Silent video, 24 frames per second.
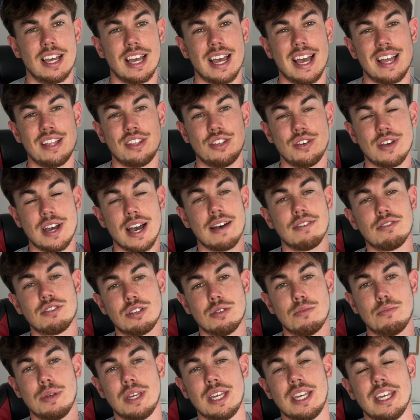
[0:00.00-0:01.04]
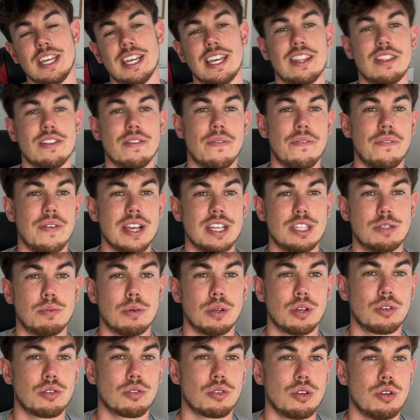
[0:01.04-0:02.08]
And you have to be in the
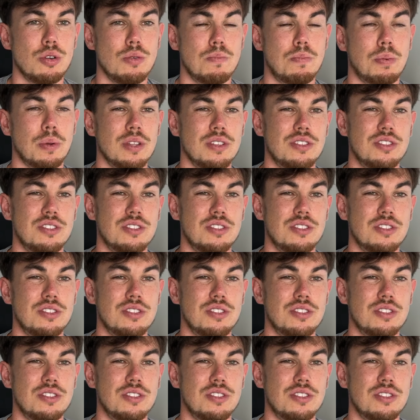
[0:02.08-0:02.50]
Facebook group